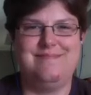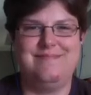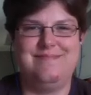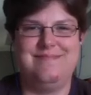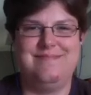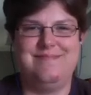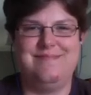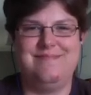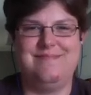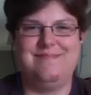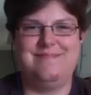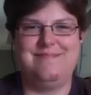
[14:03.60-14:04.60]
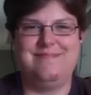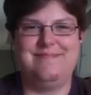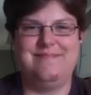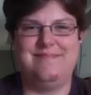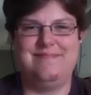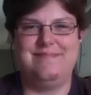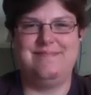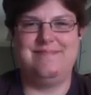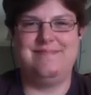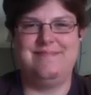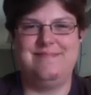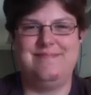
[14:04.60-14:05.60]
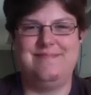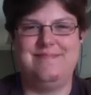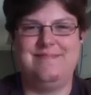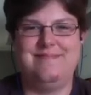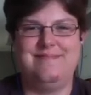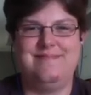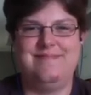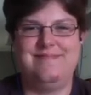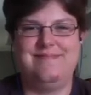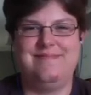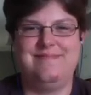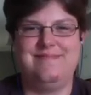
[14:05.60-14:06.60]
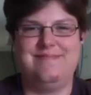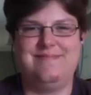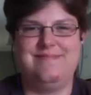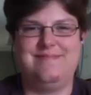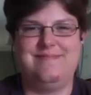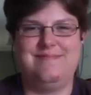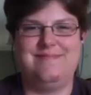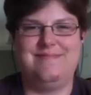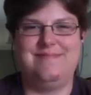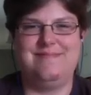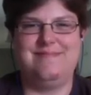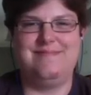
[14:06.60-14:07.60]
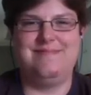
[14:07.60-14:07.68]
This person isn't speaking.